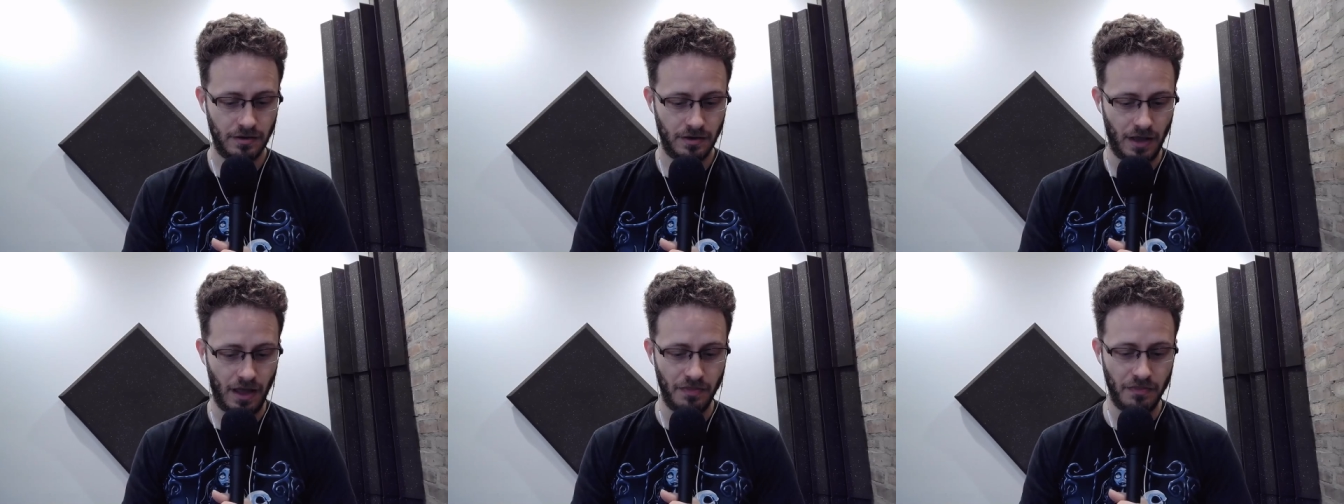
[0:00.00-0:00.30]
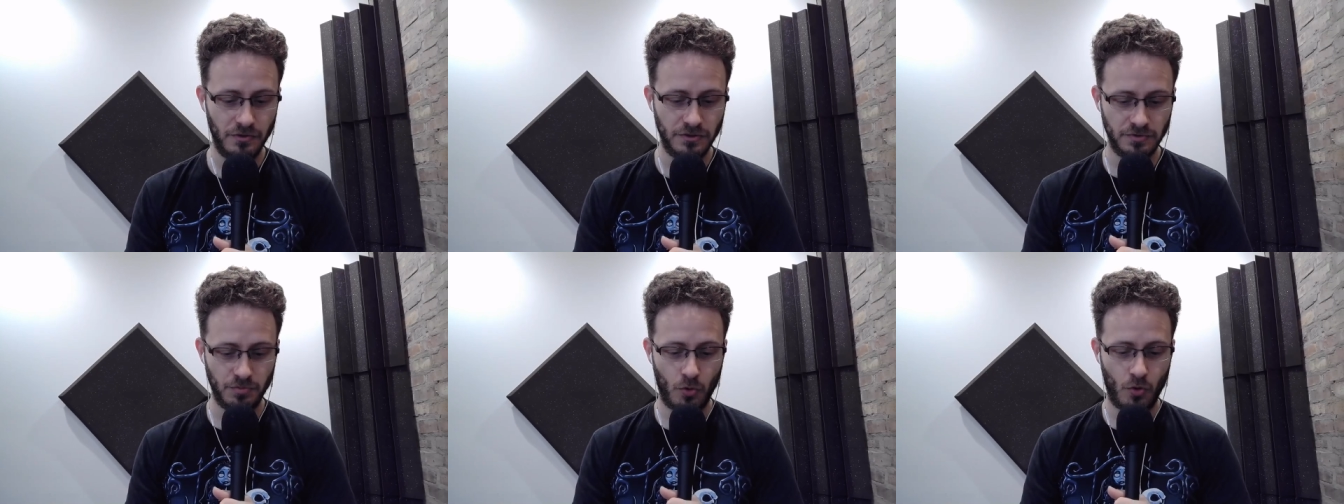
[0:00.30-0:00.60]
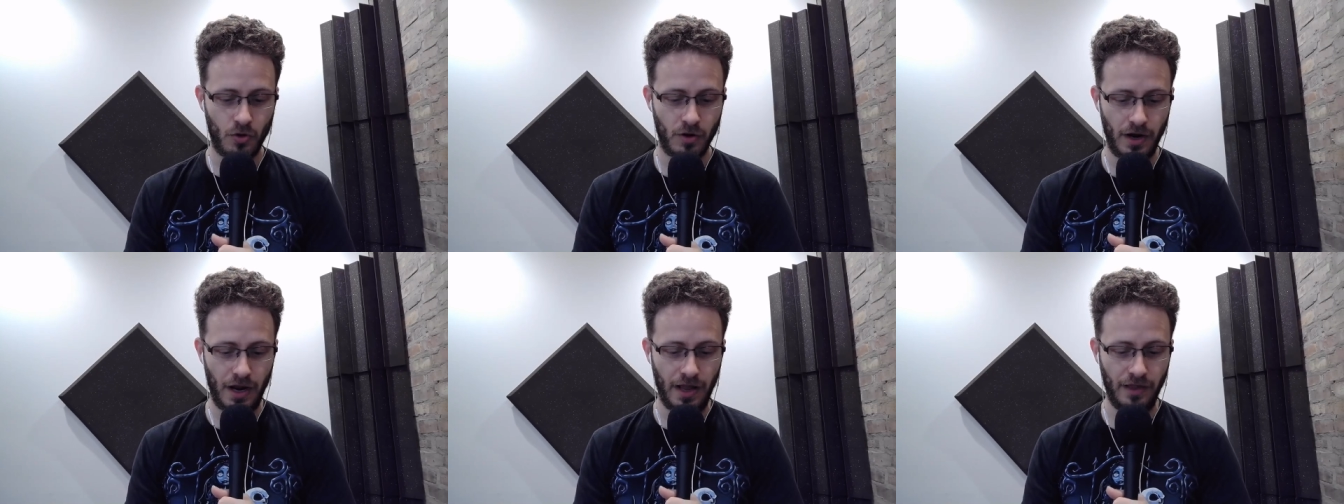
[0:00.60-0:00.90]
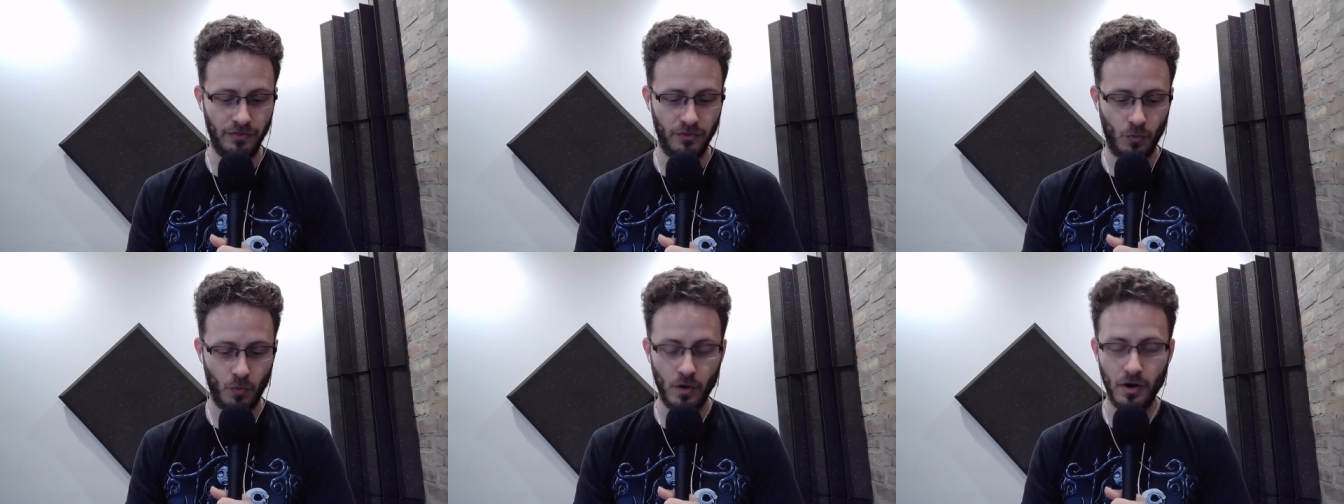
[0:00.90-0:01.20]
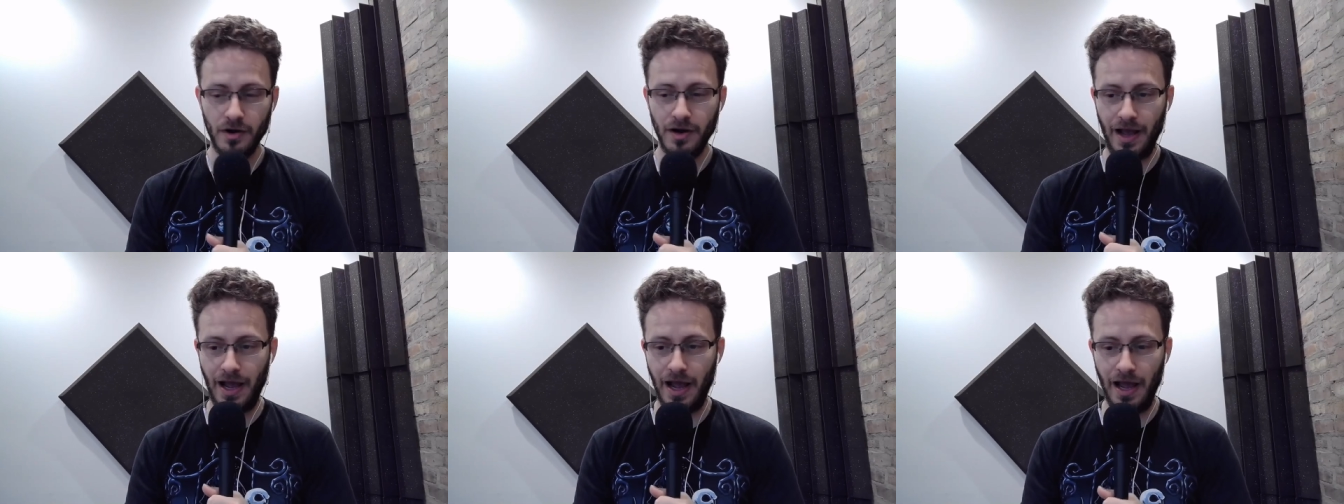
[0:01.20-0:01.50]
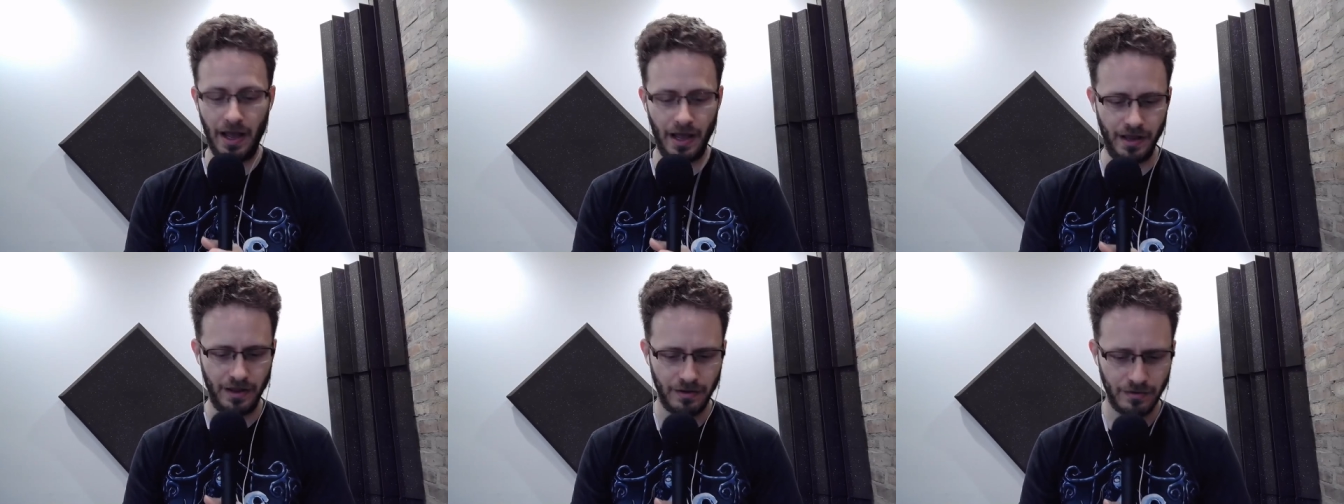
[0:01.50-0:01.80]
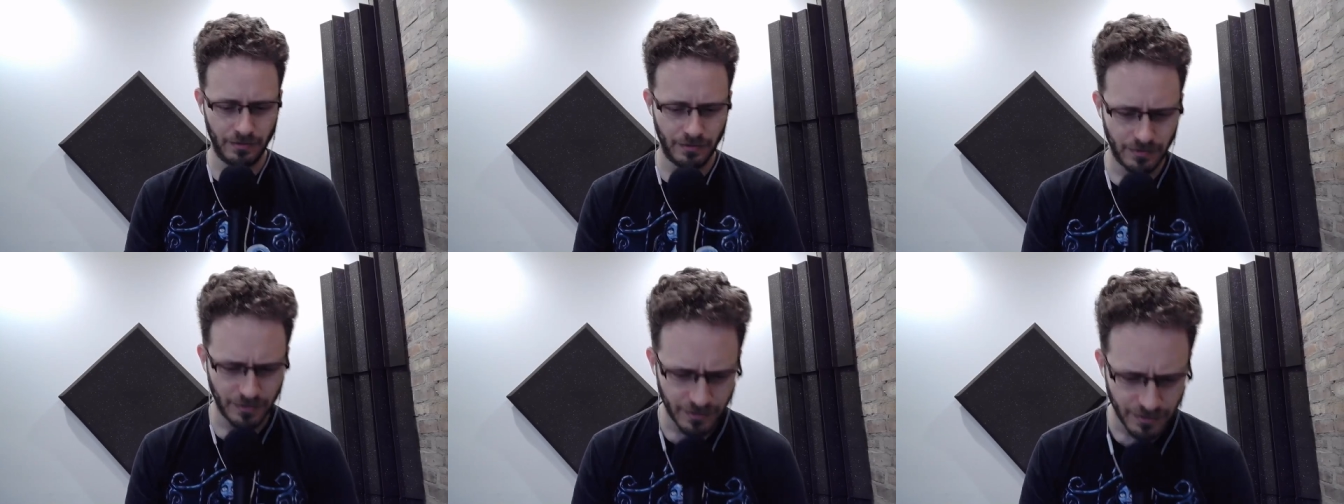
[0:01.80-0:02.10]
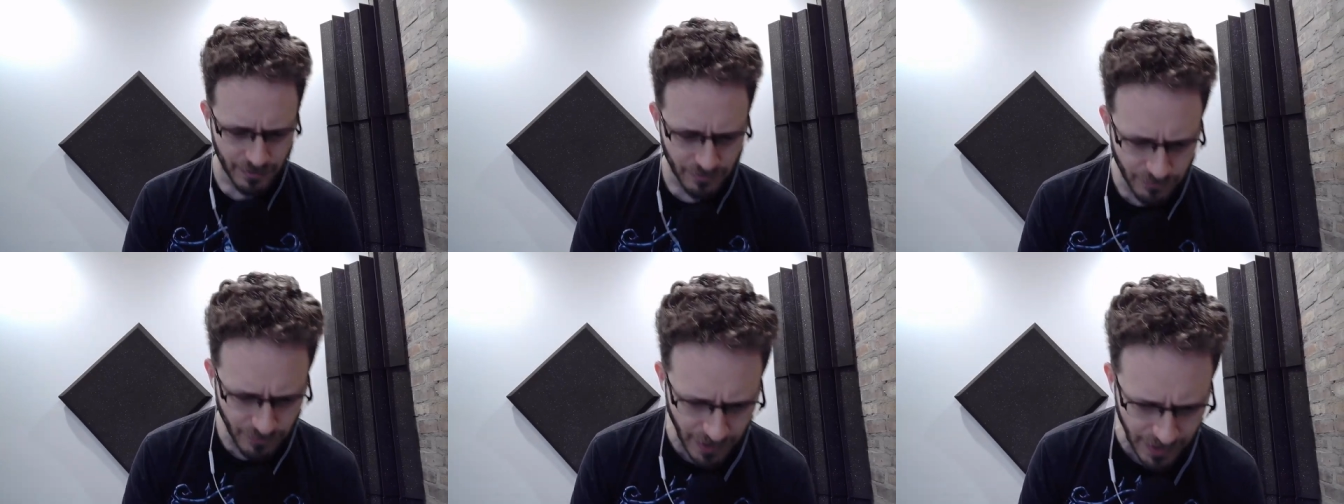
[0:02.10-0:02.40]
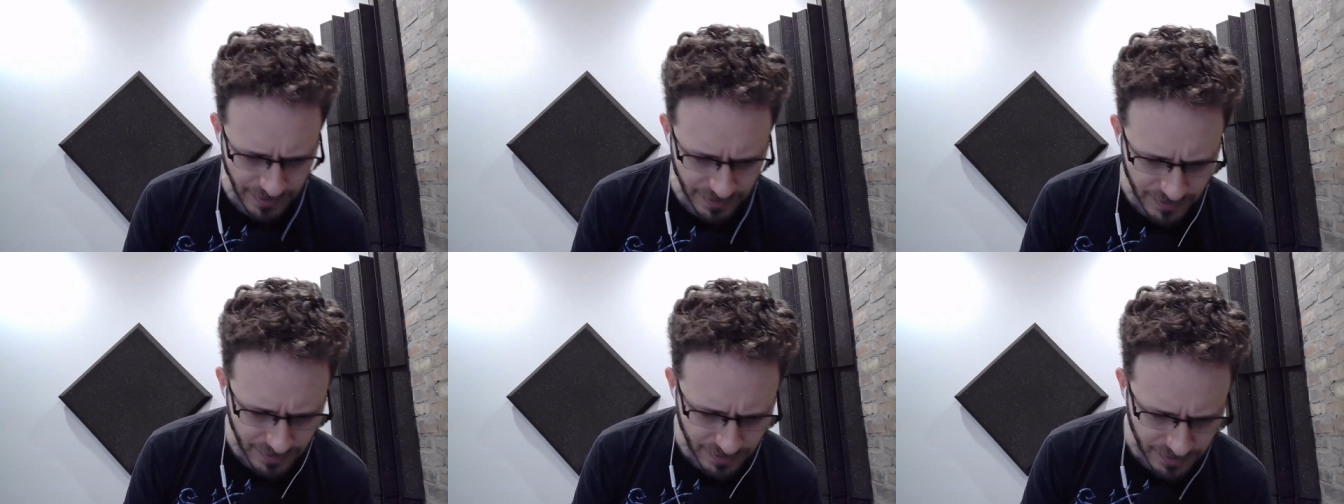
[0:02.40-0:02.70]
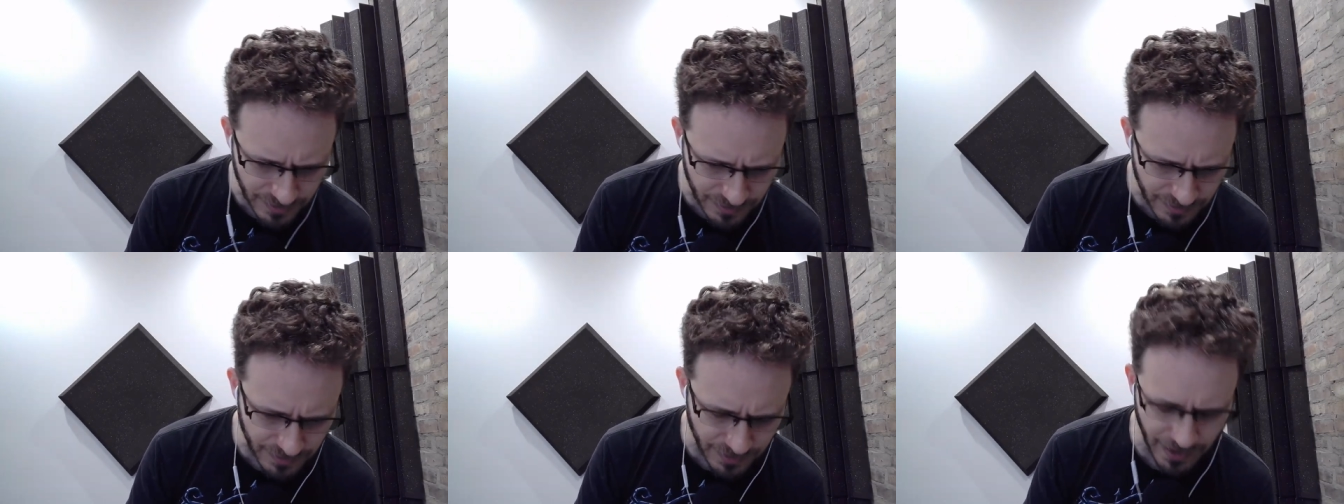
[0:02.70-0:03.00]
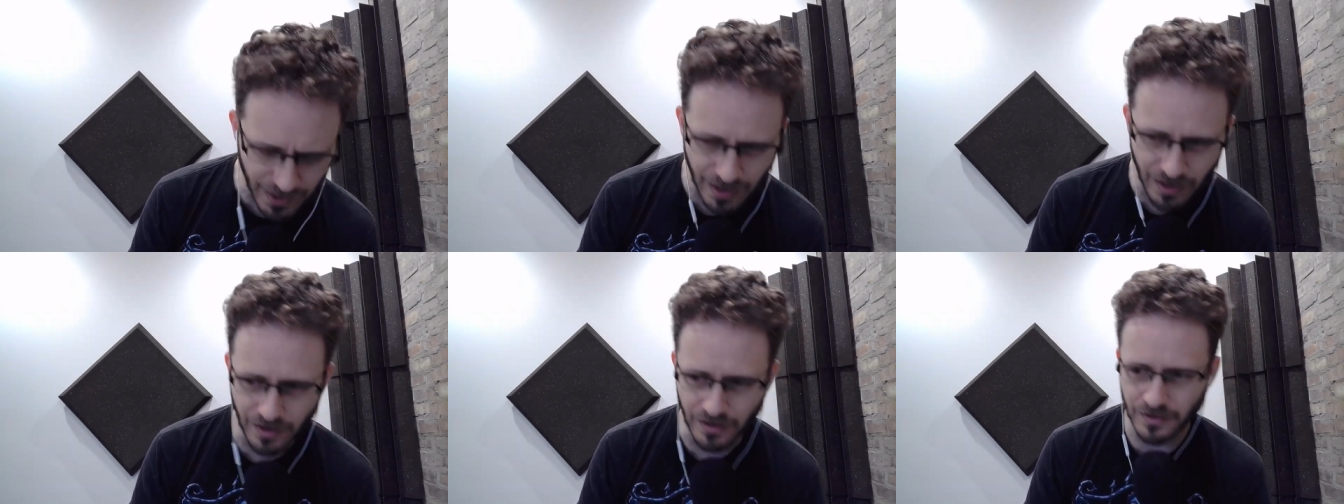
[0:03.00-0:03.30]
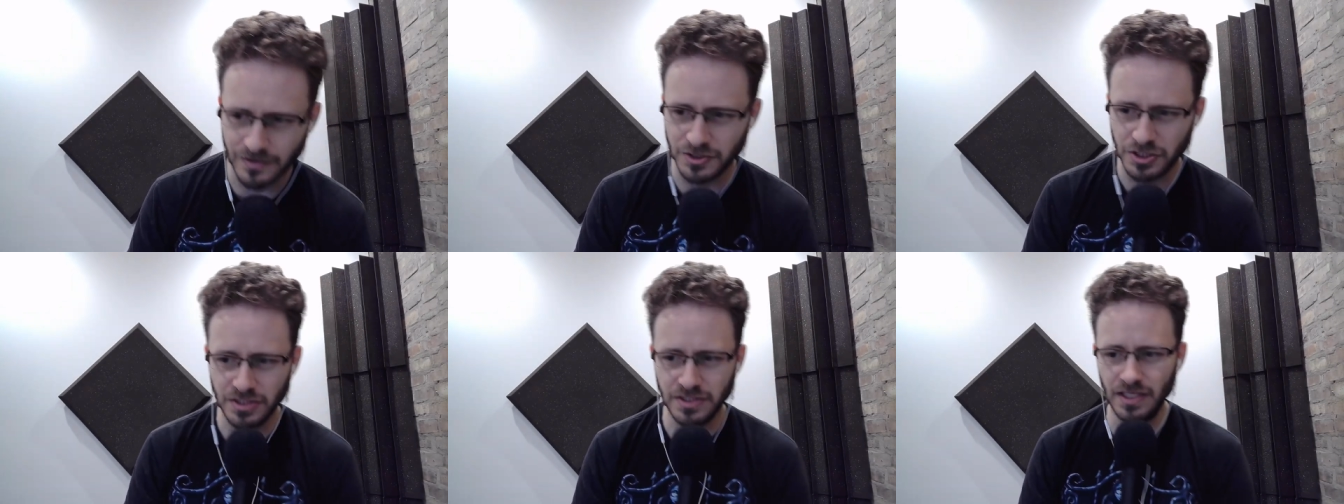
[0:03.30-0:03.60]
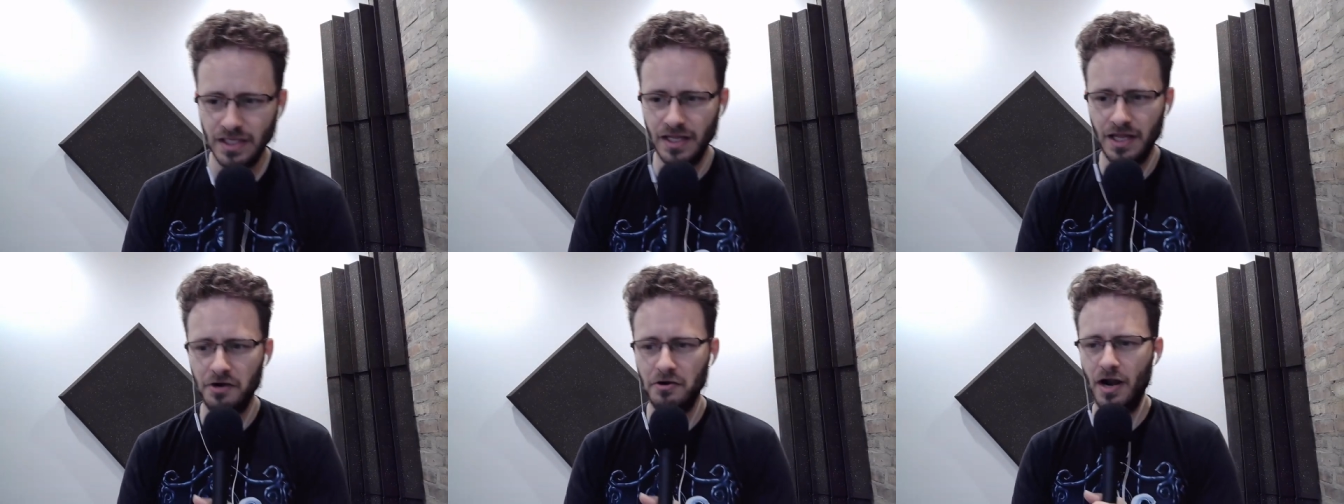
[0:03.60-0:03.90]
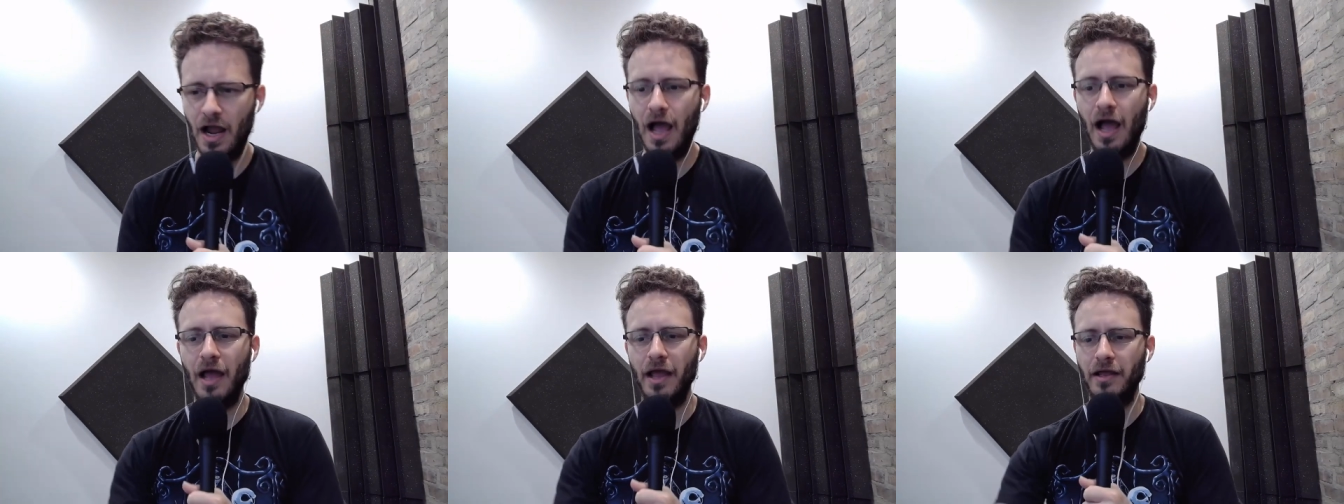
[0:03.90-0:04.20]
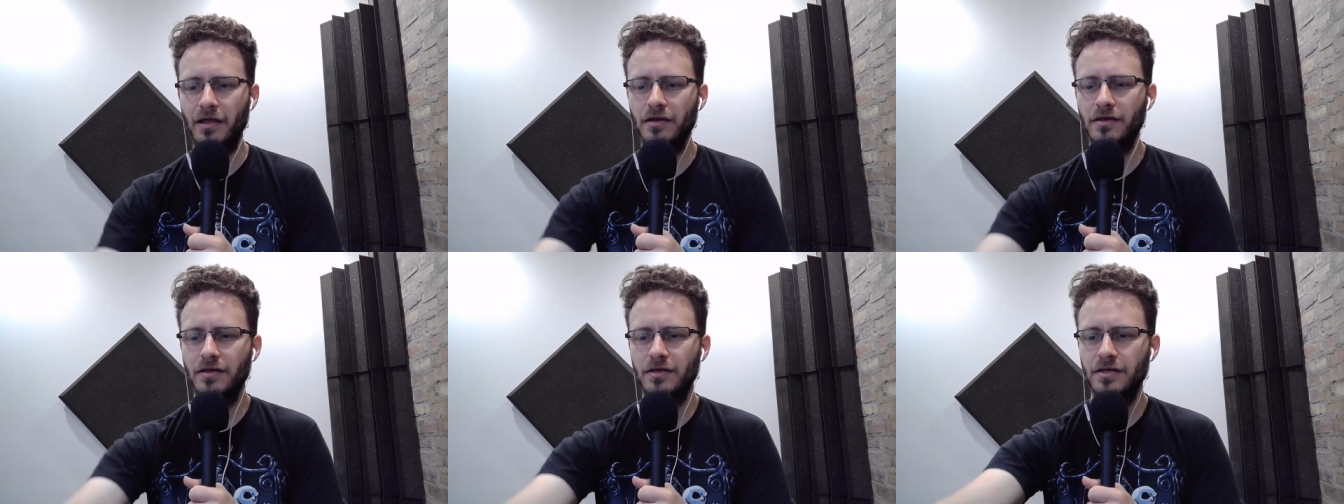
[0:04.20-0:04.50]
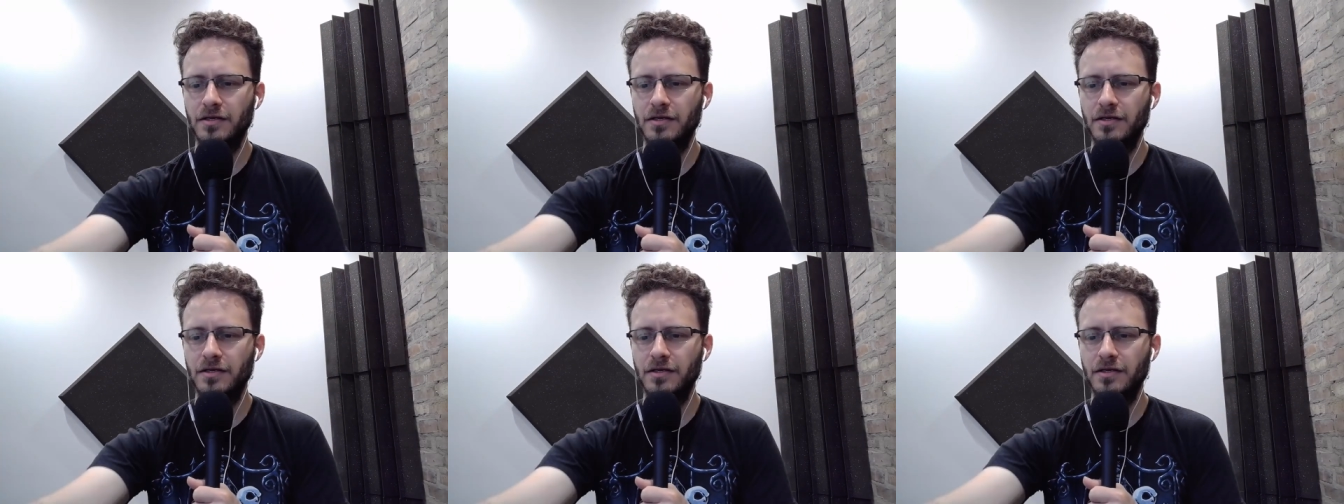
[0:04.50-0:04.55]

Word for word: And there's more at the word I, right? Yeah, just the letter I.